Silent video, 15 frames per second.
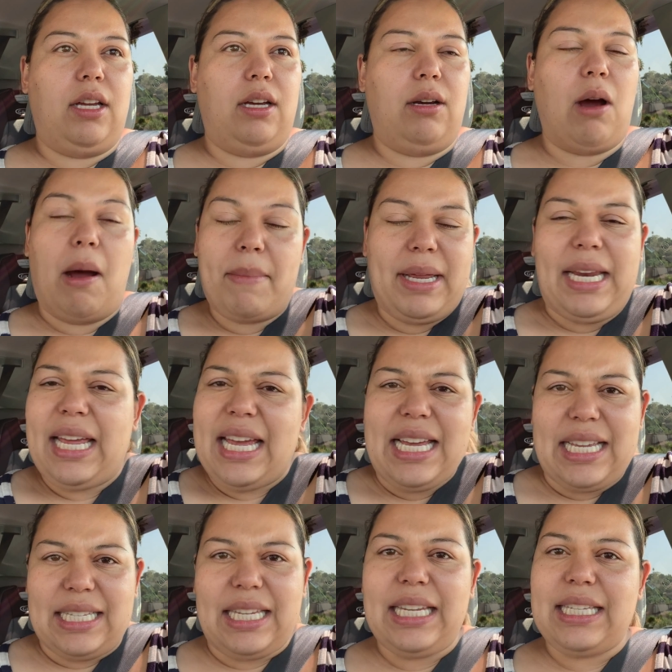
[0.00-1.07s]

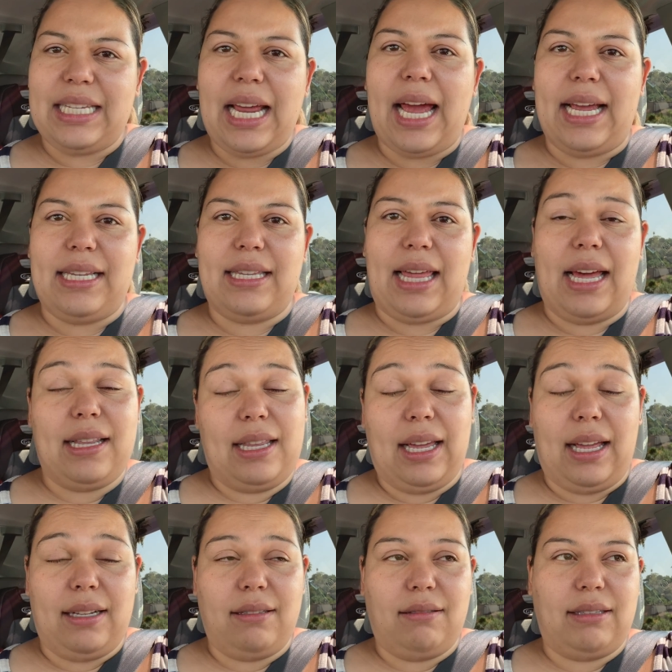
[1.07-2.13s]
He's nice.
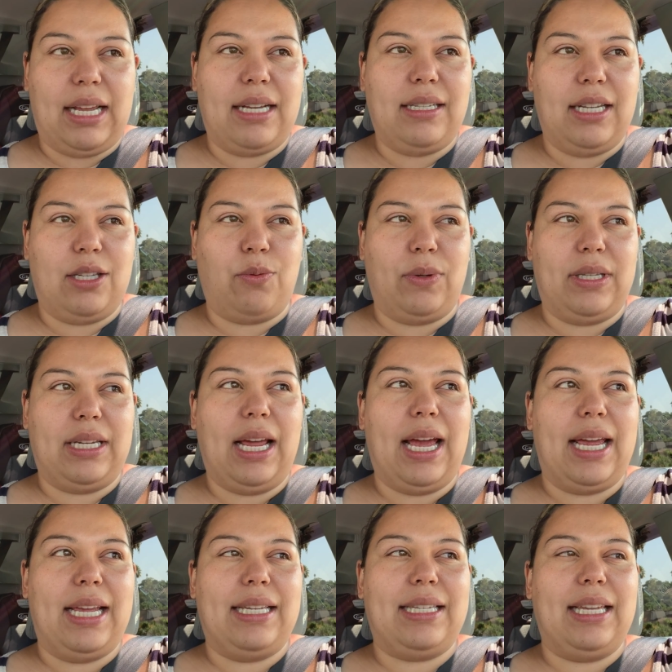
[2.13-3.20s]
That dentist was
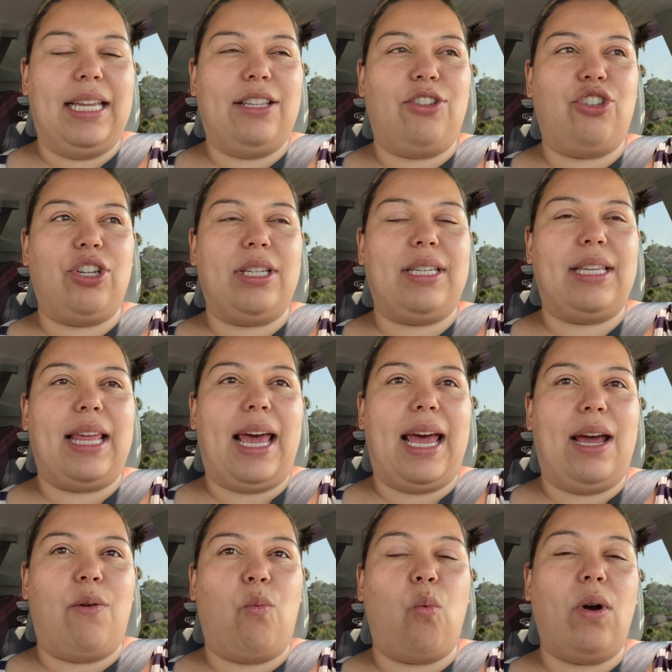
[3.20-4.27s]
nice. It's just
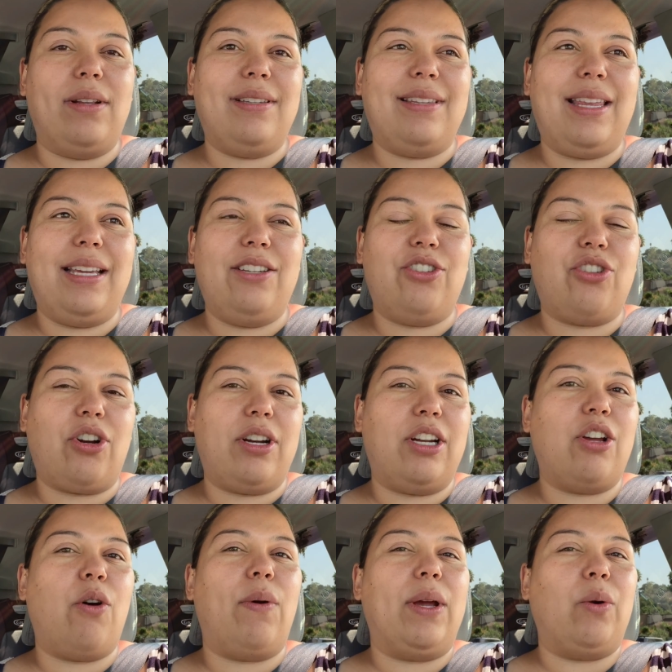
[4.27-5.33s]
that once things
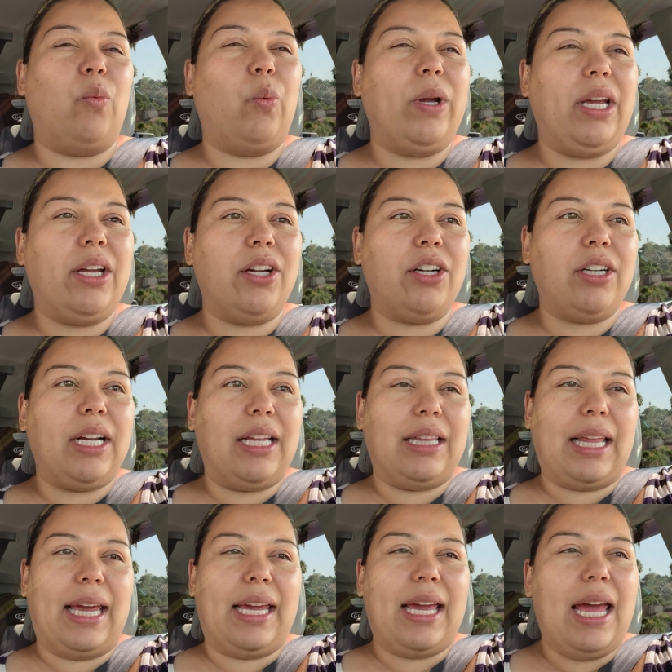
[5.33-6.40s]
started going weird, and
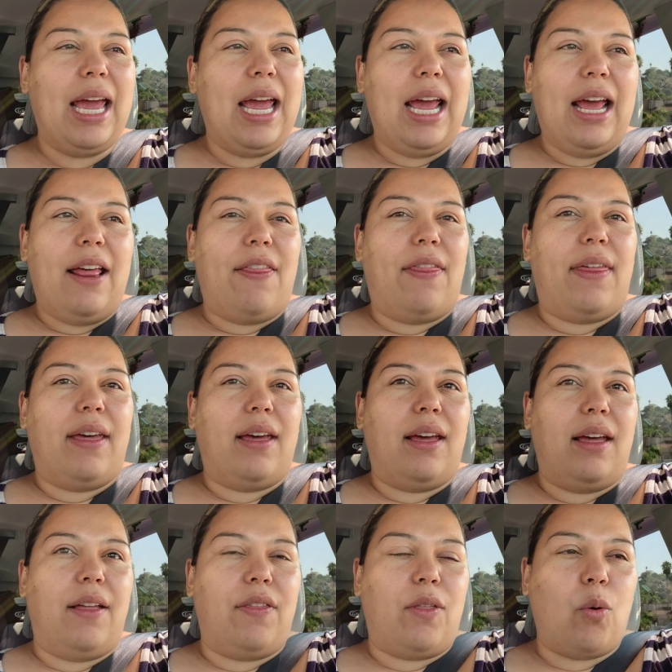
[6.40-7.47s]
like
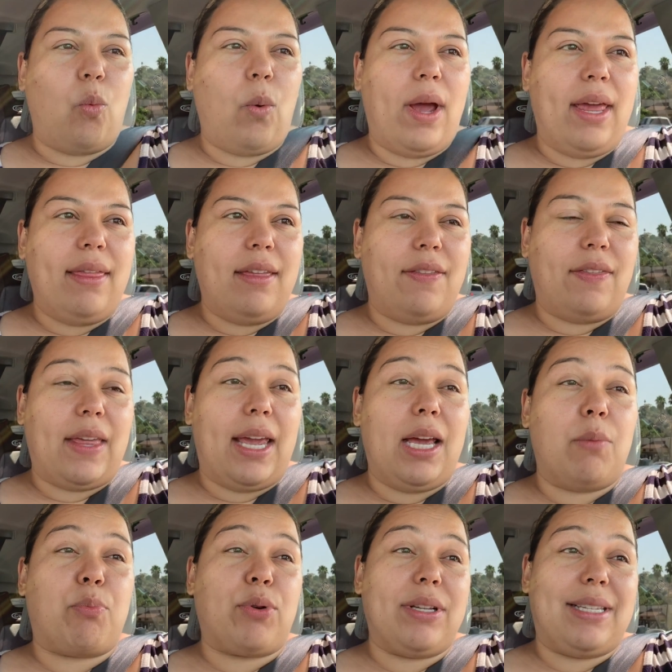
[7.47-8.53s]
the way that they
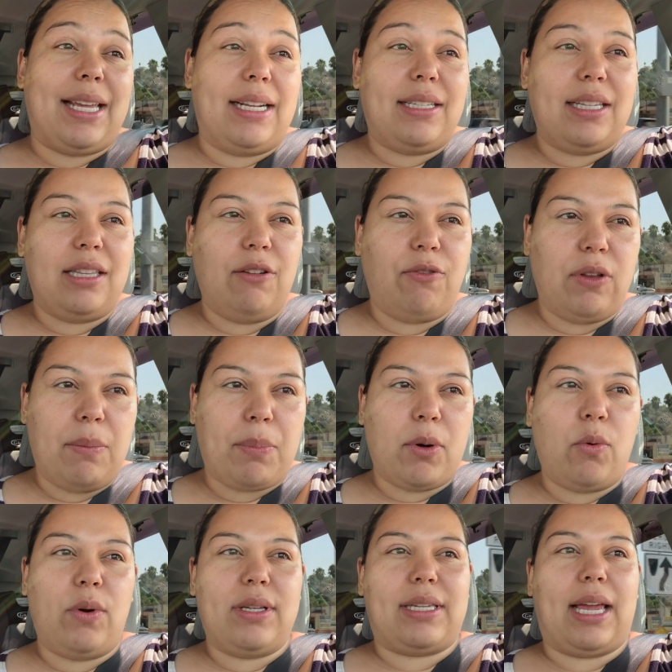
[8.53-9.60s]
had presented the flipper
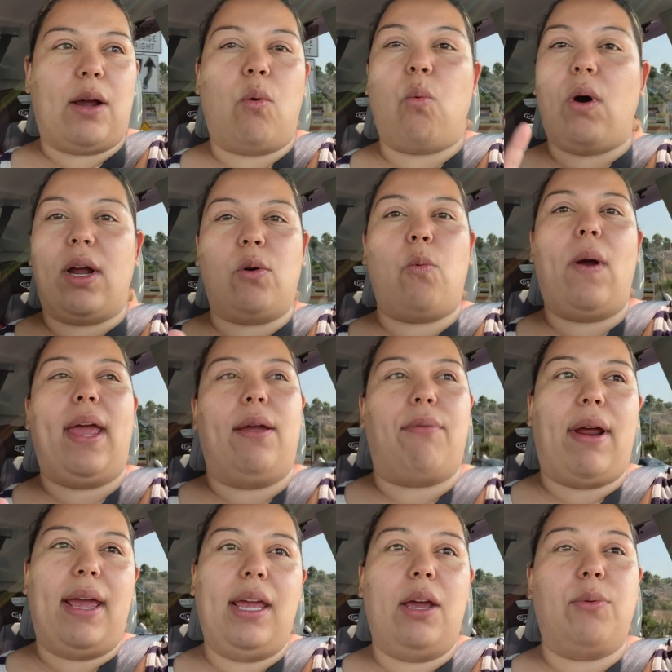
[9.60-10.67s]
was like one way,
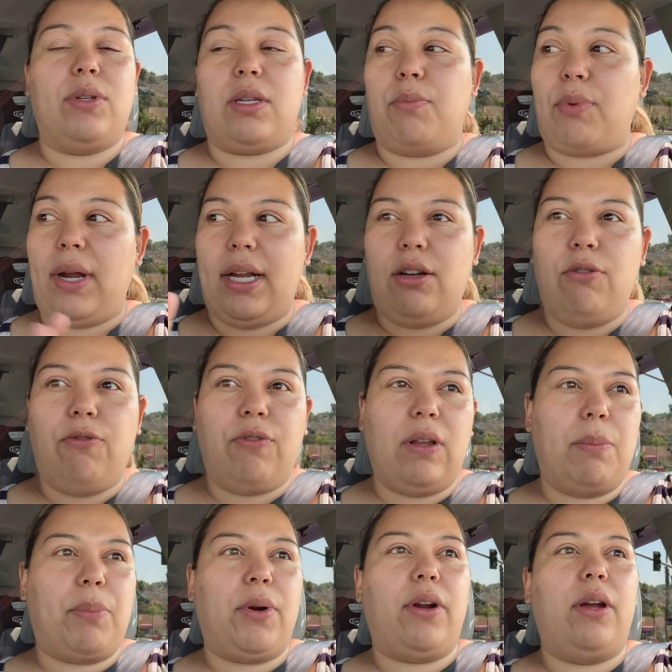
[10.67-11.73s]
right? It was a brand new
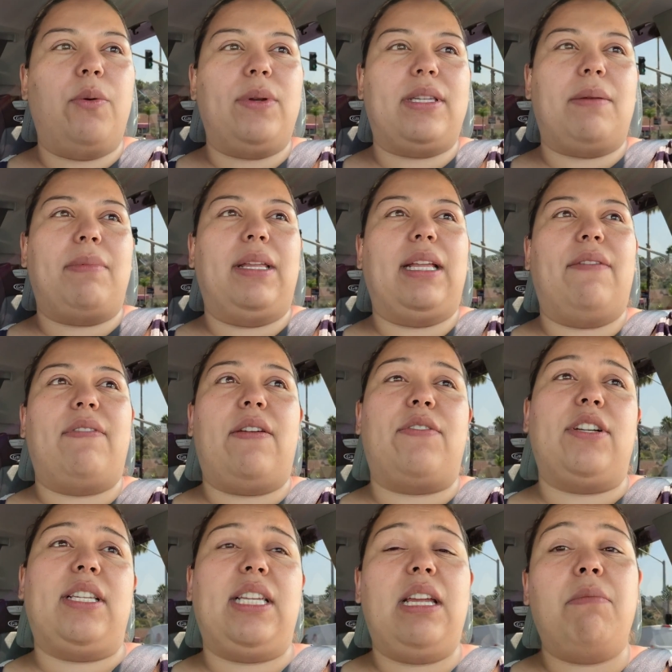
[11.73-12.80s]
flipper. It was something I've never
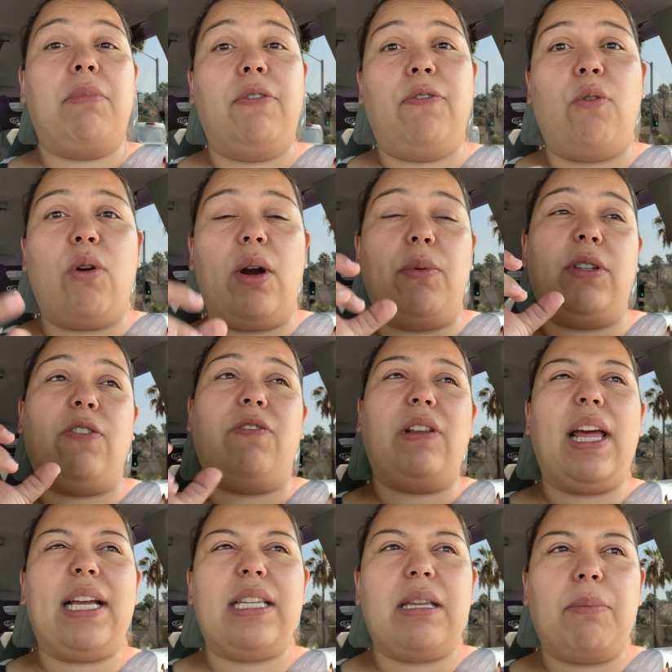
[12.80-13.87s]
seen before. It was
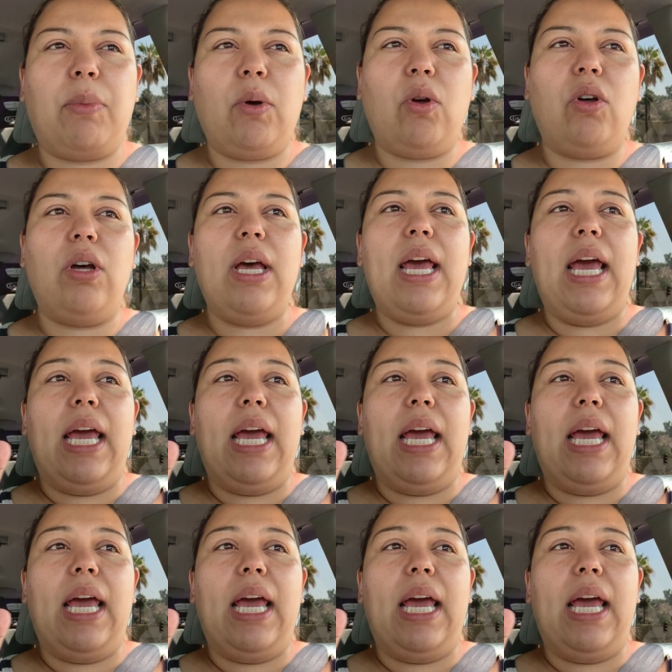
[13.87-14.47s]
flexible.